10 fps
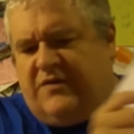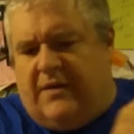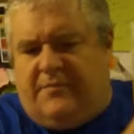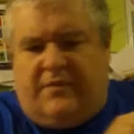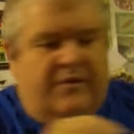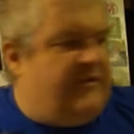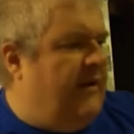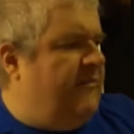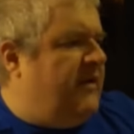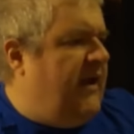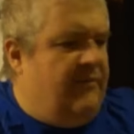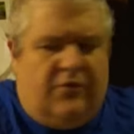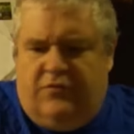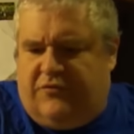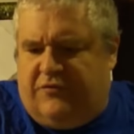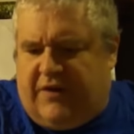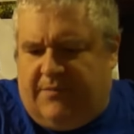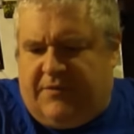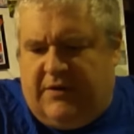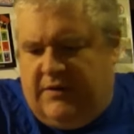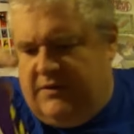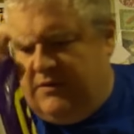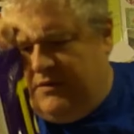Some something came loose or something.